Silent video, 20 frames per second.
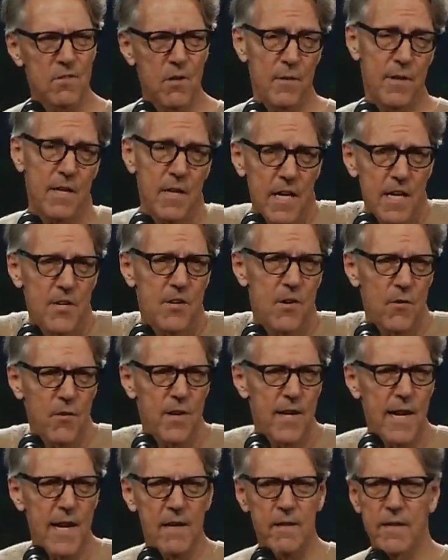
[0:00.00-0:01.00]
So he, he
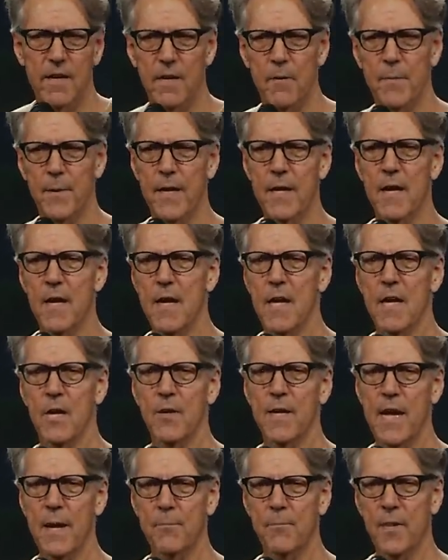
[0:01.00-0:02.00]
toned it down a little bit.
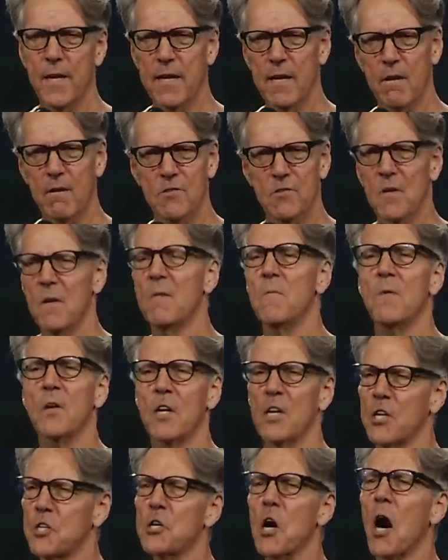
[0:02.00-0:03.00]
Kept playing, goes,
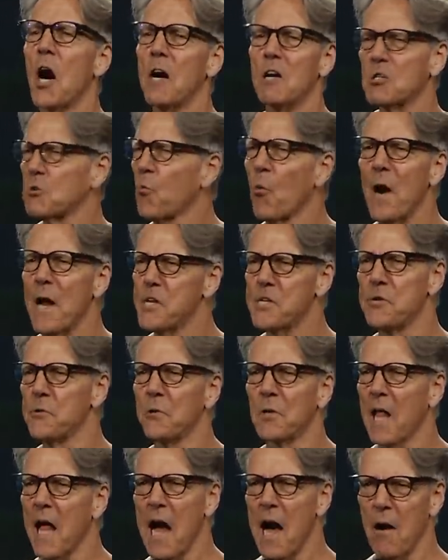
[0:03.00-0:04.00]
guitar is way
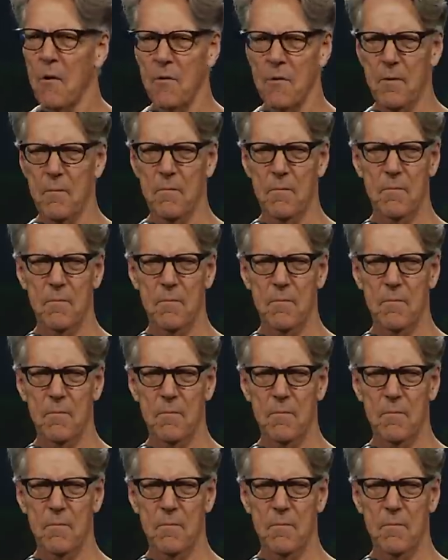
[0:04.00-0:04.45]
too loud.